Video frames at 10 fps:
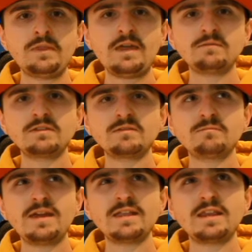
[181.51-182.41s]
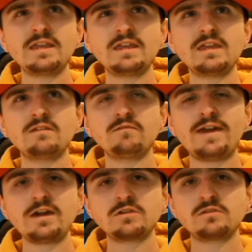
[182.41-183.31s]
I haven't made any
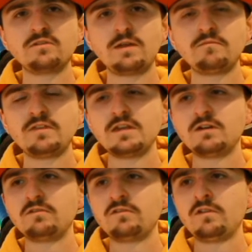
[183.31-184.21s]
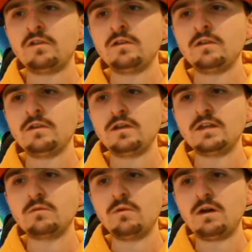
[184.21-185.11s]
reaction type videos in
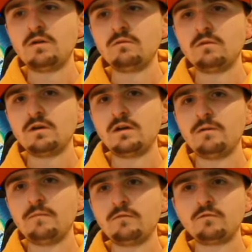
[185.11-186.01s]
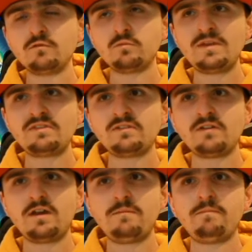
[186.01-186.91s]
a while. Um, of course, winter
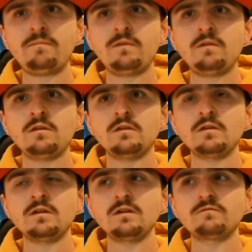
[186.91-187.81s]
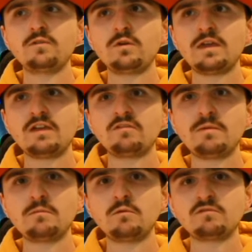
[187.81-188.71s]
time vlogging is a
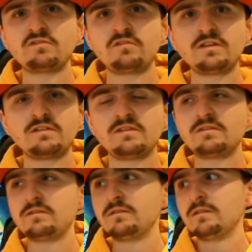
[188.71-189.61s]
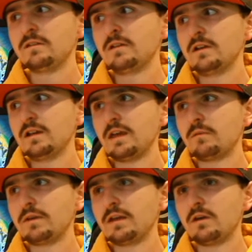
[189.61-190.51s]
bit more restricted, like
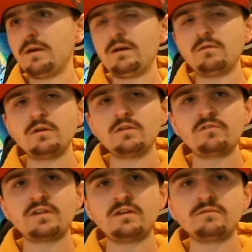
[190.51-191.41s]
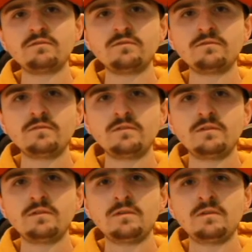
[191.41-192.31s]
when I go out and stuff.
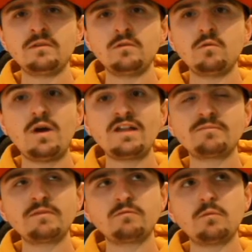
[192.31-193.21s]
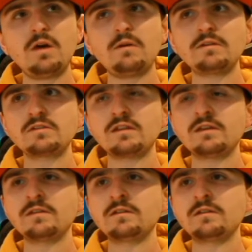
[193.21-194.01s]
Or has been for a while actually.